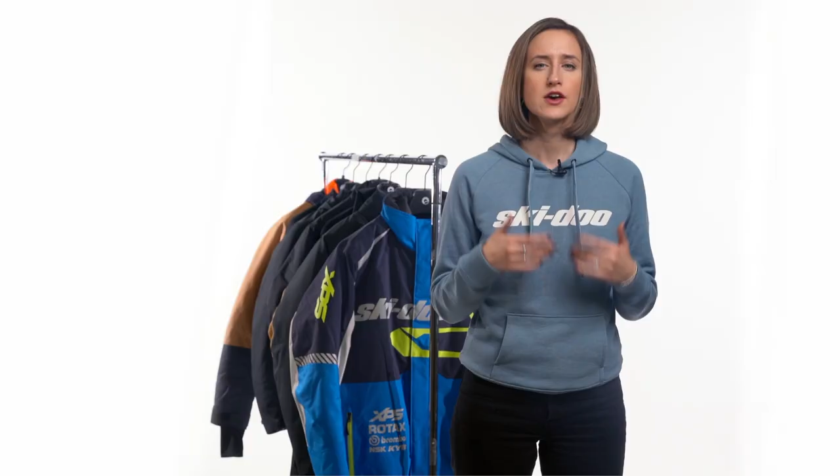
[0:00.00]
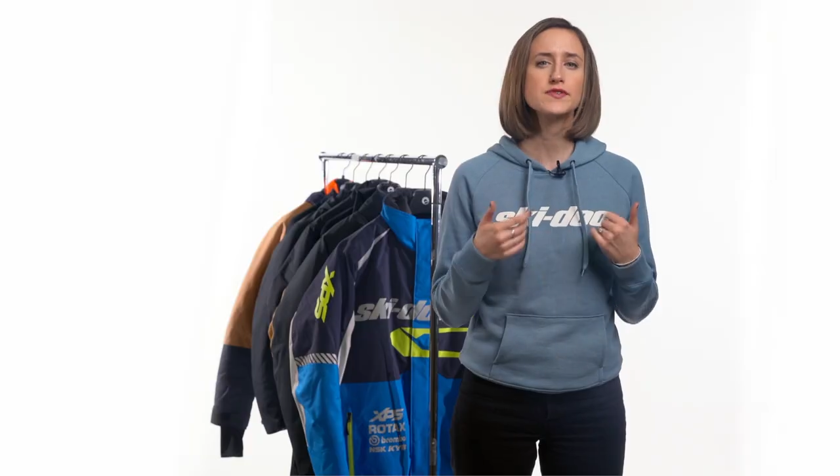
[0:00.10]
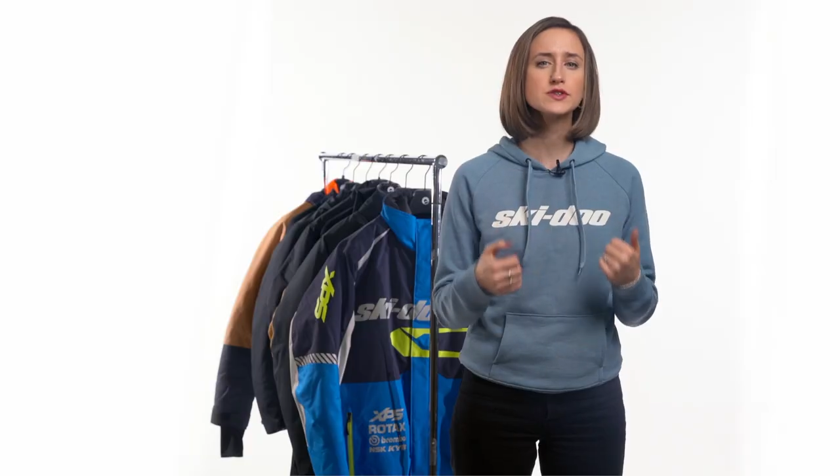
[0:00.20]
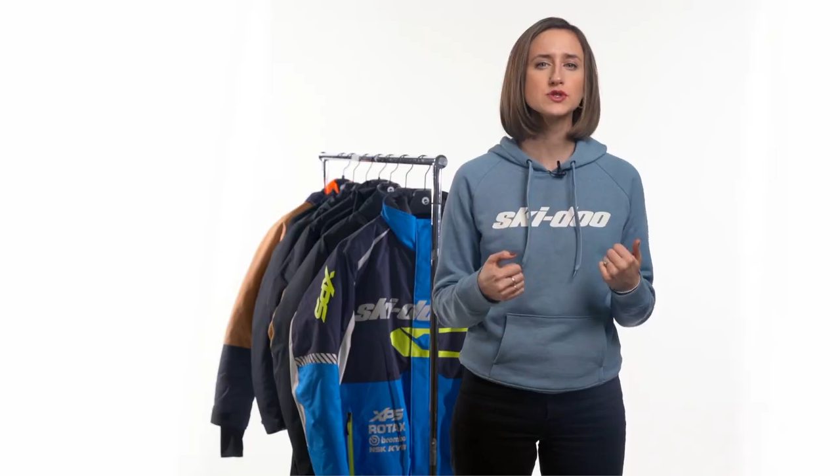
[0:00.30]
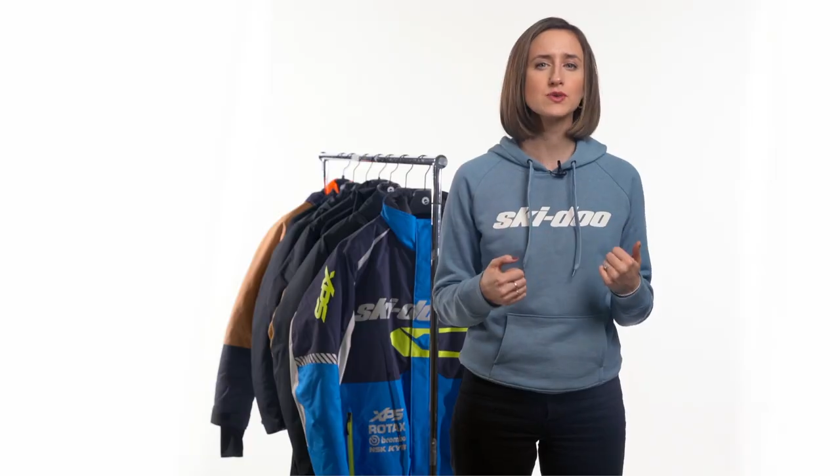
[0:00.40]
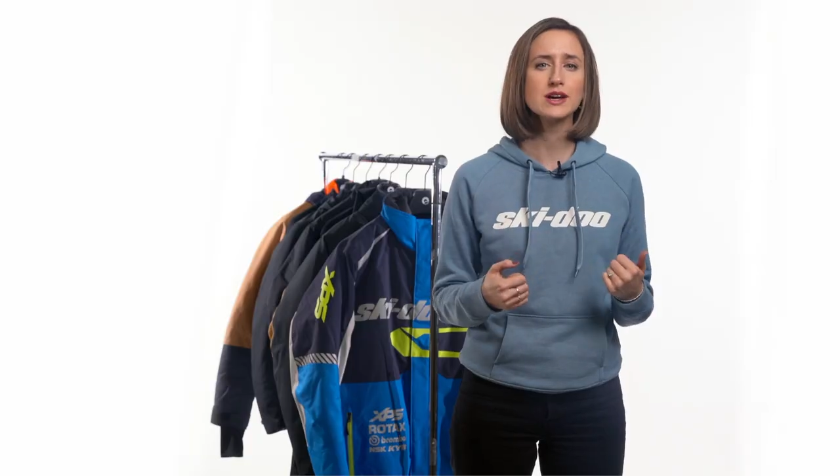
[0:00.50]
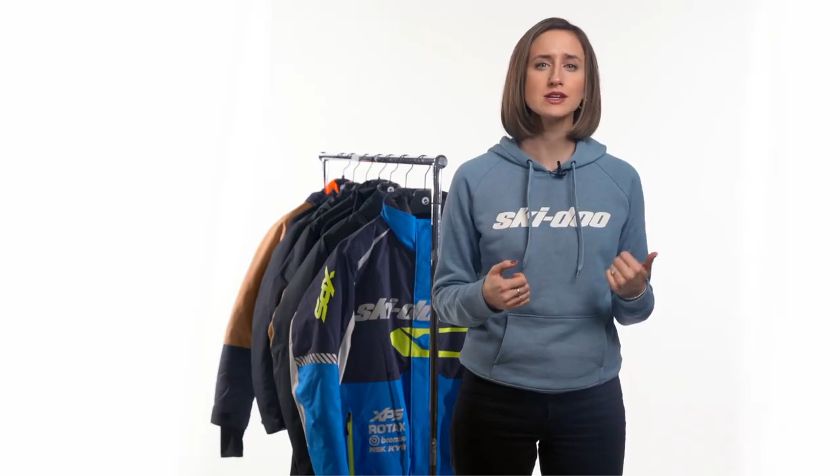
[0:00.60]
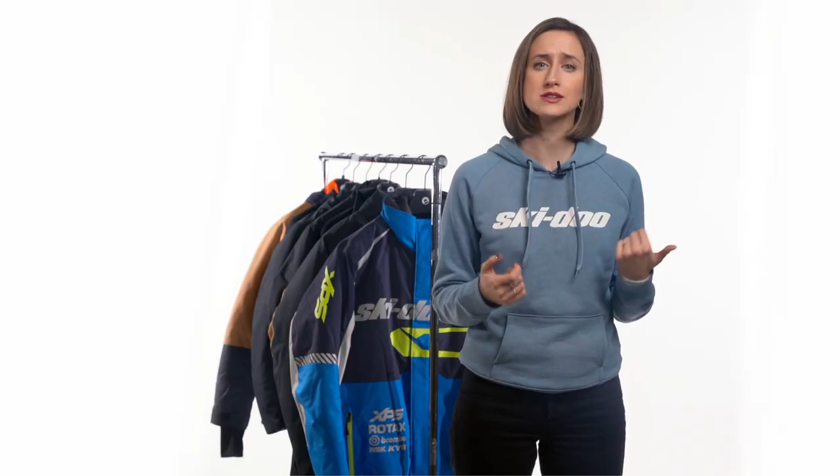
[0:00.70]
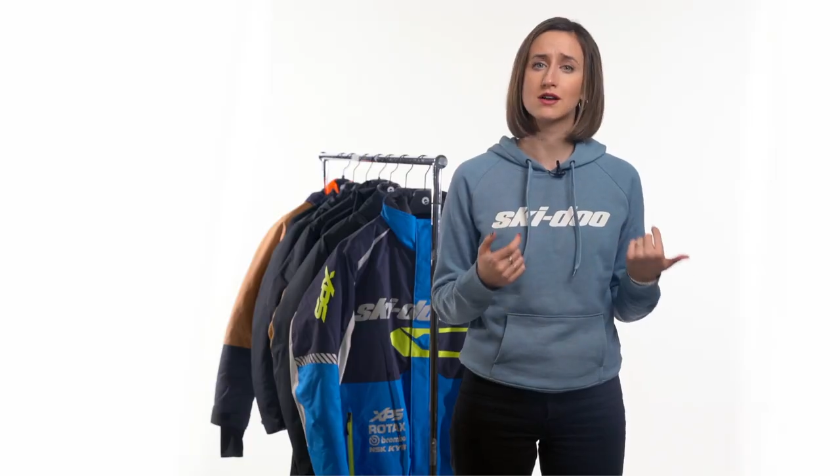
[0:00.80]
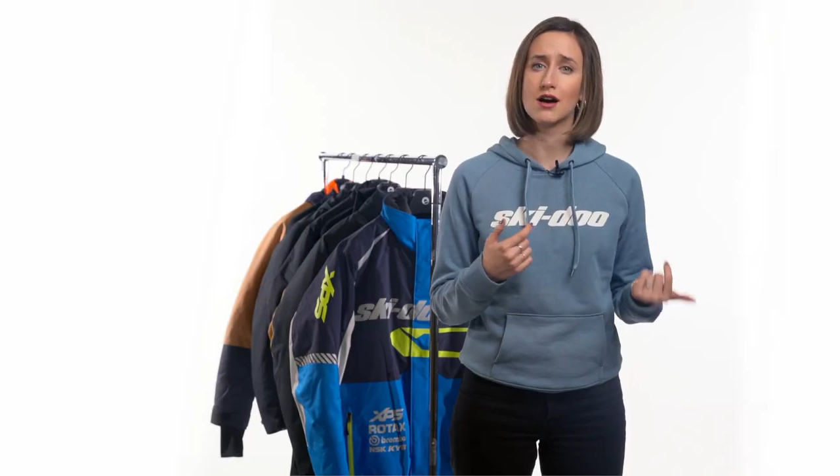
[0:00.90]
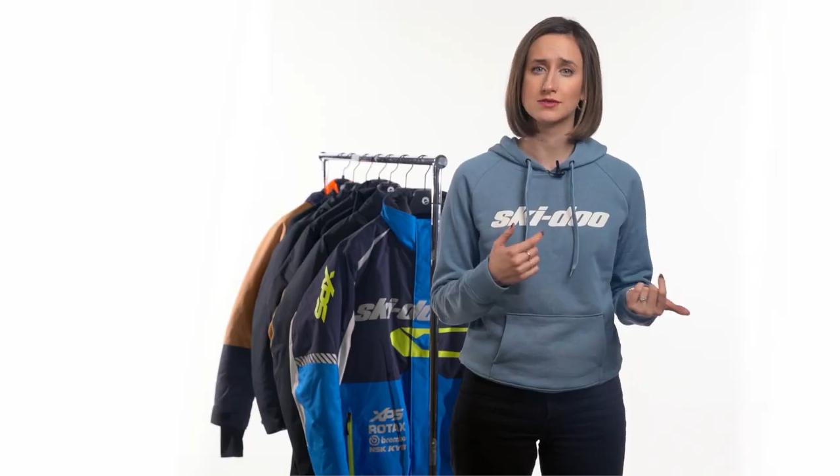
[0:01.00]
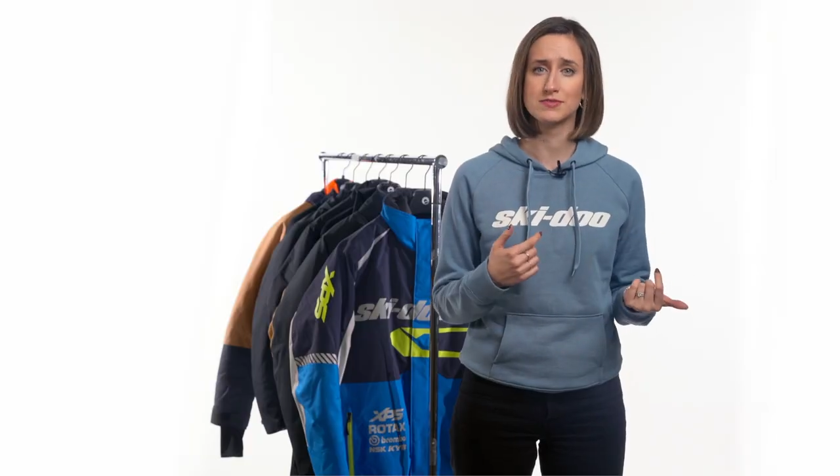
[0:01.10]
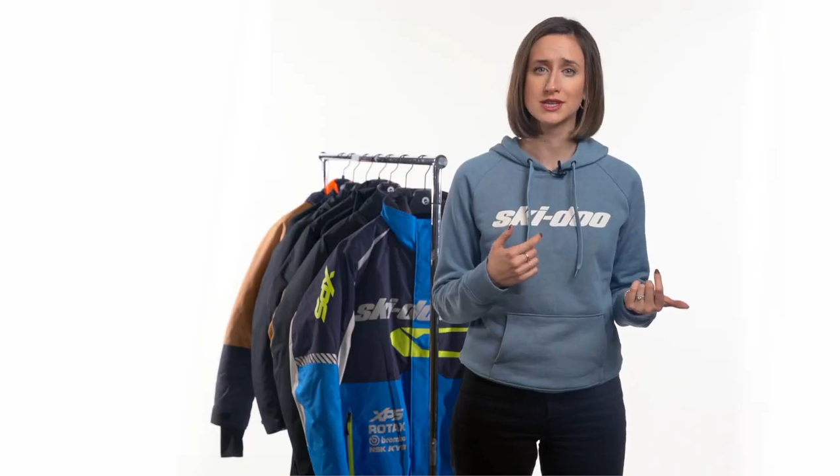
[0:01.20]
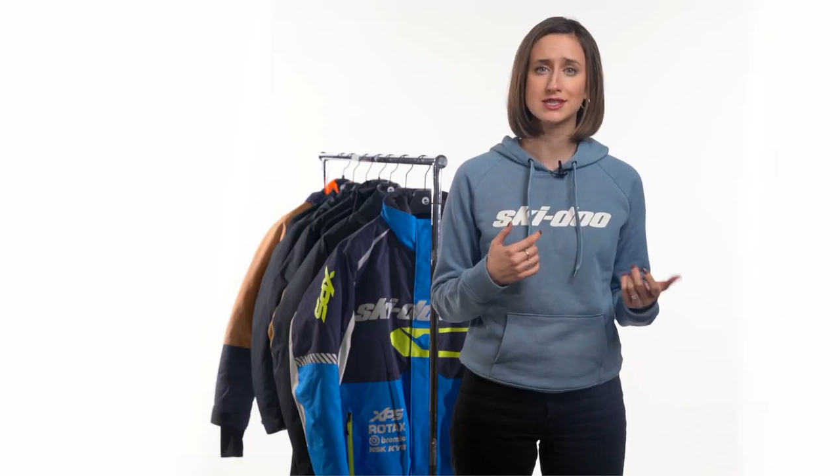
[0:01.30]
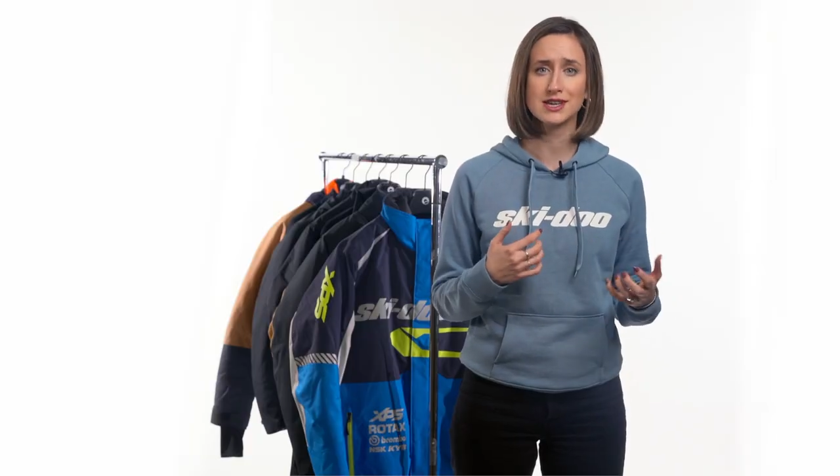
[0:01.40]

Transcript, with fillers: If you sweat in a cotton base